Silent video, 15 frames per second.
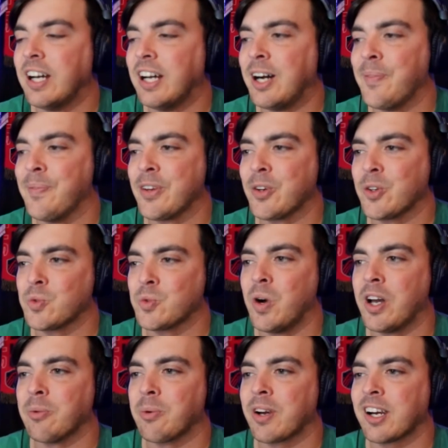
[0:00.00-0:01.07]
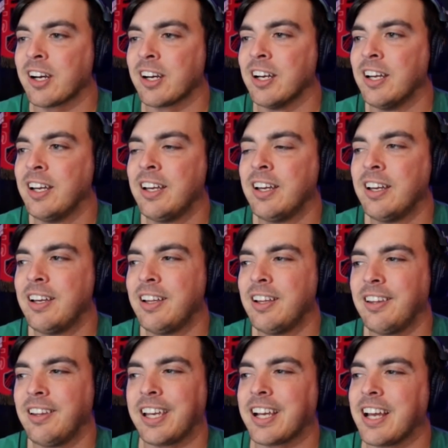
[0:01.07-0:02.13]
Um, there was one where,
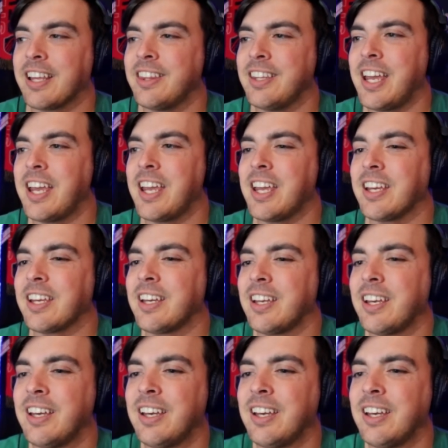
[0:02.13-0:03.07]
like I think